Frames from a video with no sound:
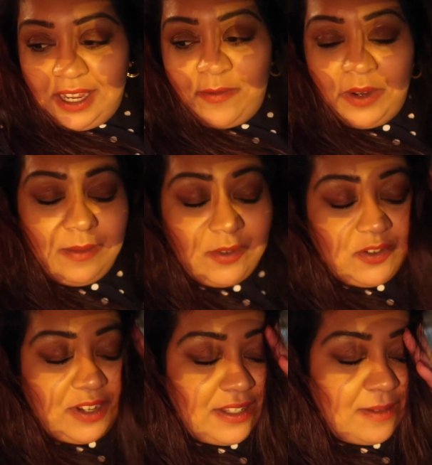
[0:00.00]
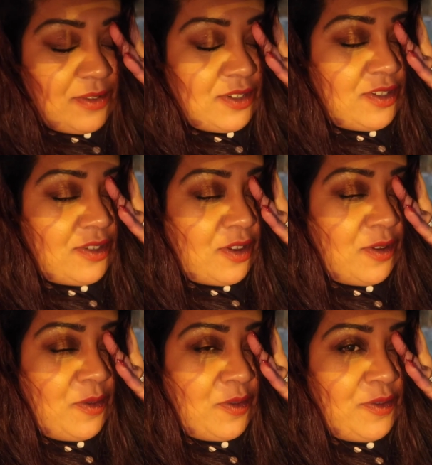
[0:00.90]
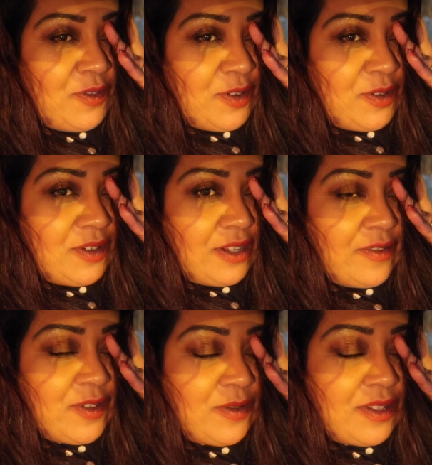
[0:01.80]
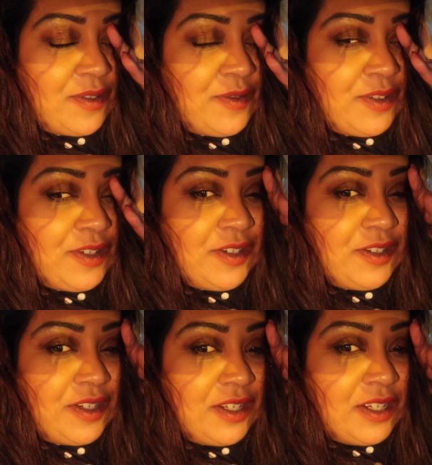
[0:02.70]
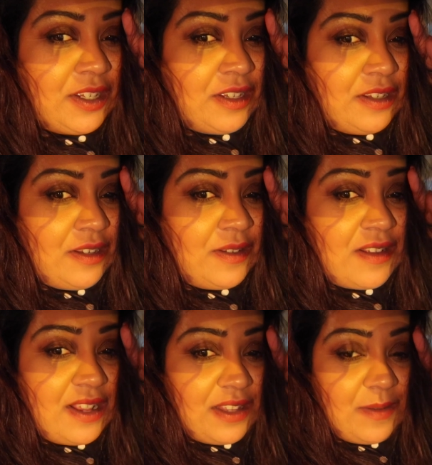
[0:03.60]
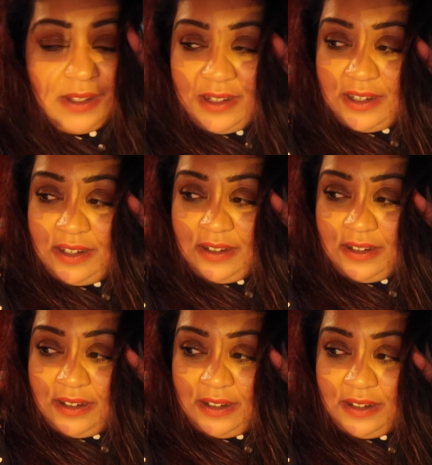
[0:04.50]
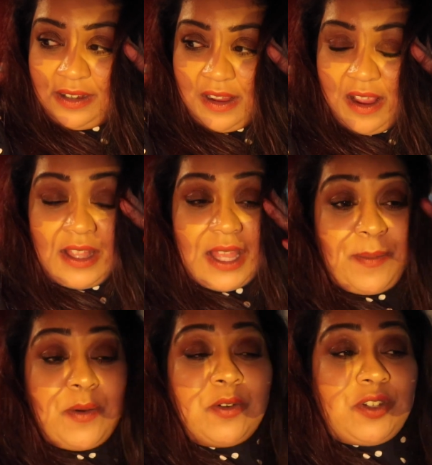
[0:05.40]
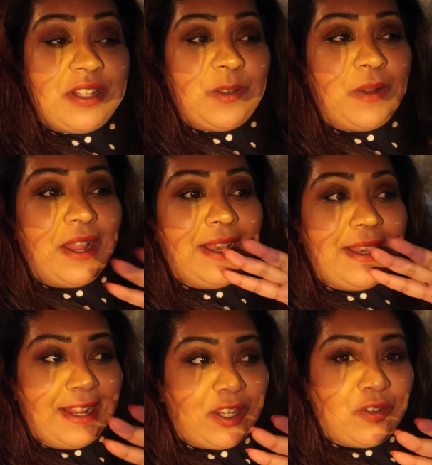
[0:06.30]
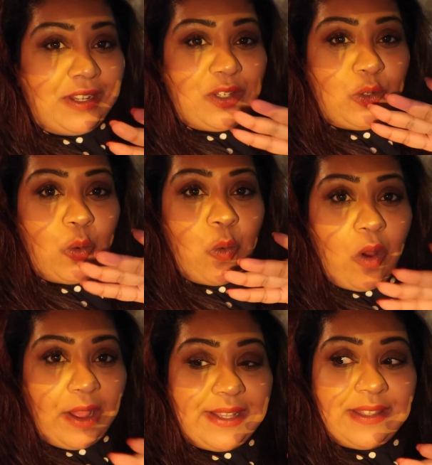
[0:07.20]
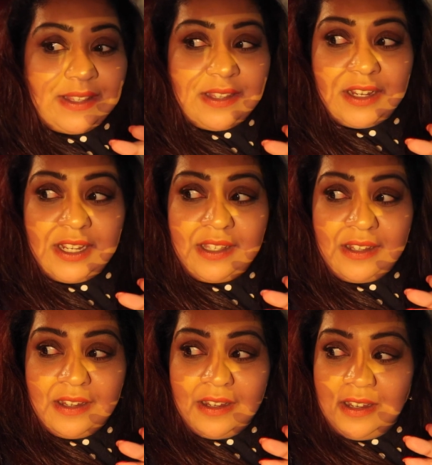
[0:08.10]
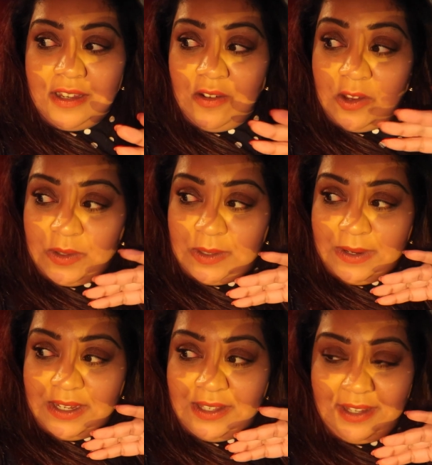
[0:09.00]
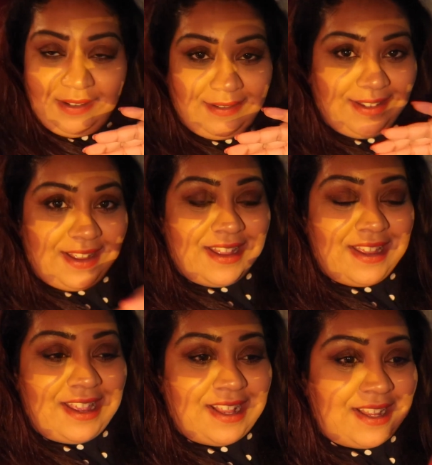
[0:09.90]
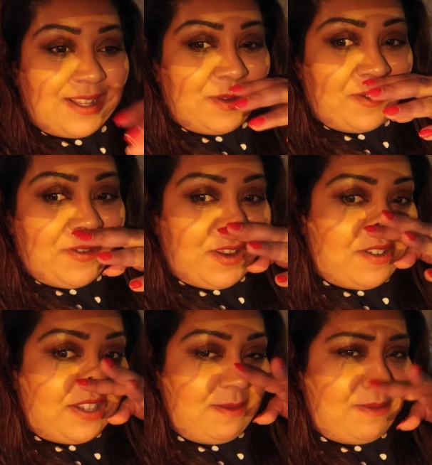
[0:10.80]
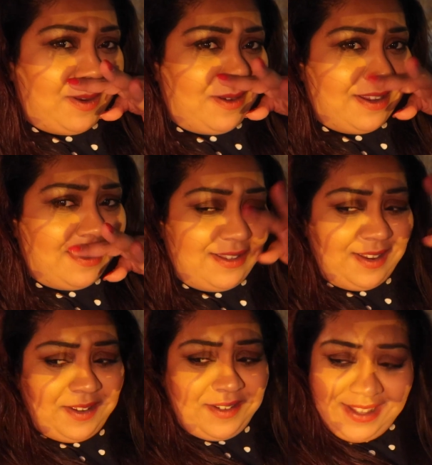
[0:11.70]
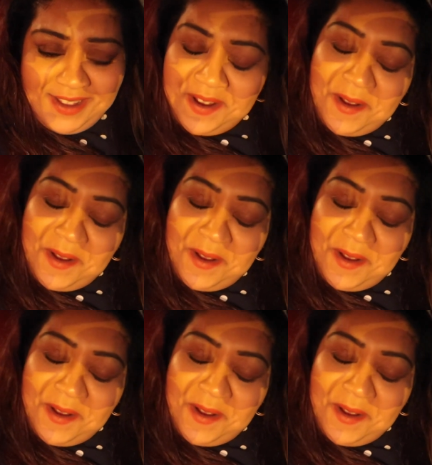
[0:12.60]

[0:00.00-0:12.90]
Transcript: don't even want any more drinks. I'm just so full after all that food. It was nice though, wasn't it? Yeah. Their portions were like literally twice the size. Yours was spicy? Yeah, I was blowing. He says while furiously blowing his nose.